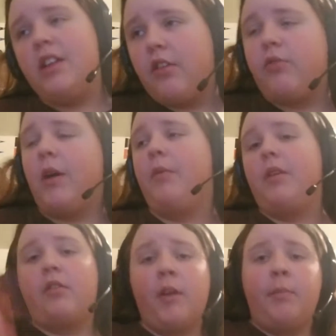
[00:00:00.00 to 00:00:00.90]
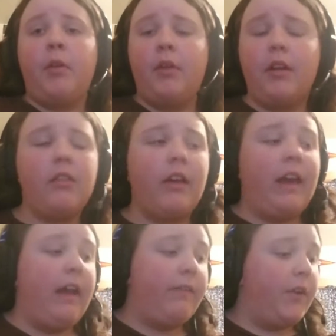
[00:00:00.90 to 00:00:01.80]
this right when it's uploaded, it's
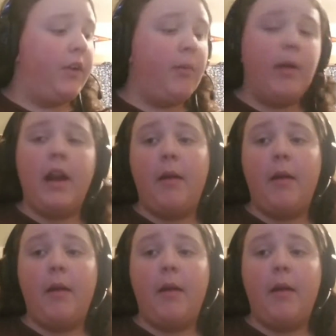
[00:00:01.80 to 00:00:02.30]
like 8:30, man.